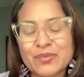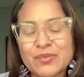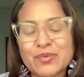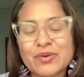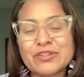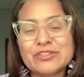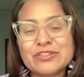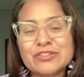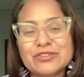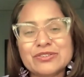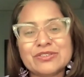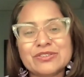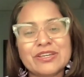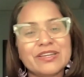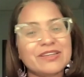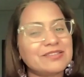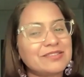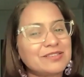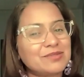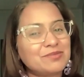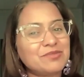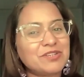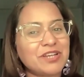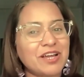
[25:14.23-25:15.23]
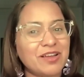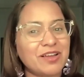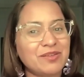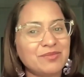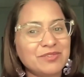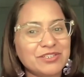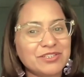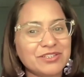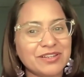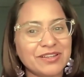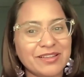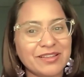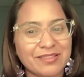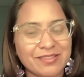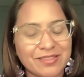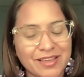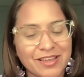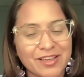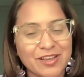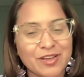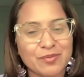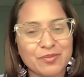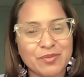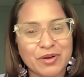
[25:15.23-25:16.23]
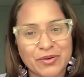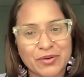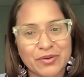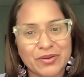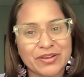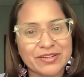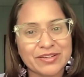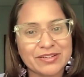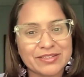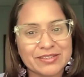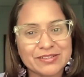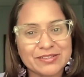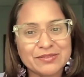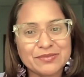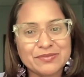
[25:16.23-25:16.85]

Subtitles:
want you to take some time today and think about it.